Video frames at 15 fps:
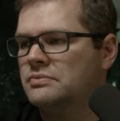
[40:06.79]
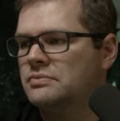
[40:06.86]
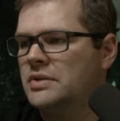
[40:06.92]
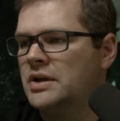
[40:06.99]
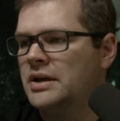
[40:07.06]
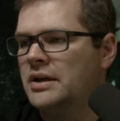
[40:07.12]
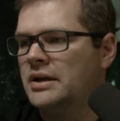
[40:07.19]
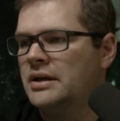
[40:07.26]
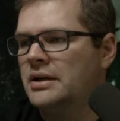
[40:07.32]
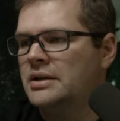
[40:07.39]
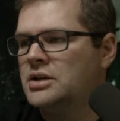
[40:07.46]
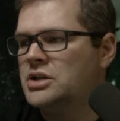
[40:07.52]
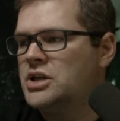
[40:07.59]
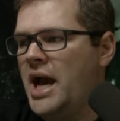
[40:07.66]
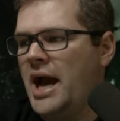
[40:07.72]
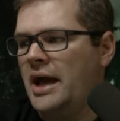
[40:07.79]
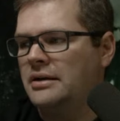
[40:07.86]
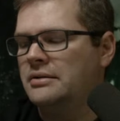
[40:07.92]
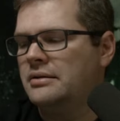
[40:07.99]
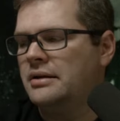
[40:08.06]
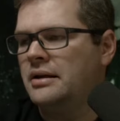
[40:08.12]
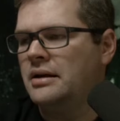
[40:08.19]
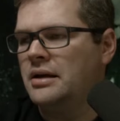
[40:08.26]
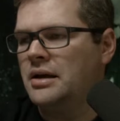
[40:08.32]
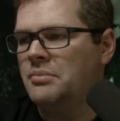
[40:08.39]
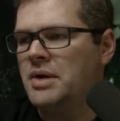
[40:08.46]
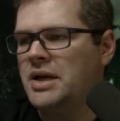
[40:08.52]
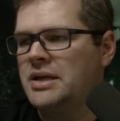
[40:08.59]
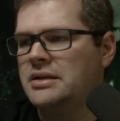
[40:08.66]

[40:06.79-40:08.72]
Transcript: the chat, and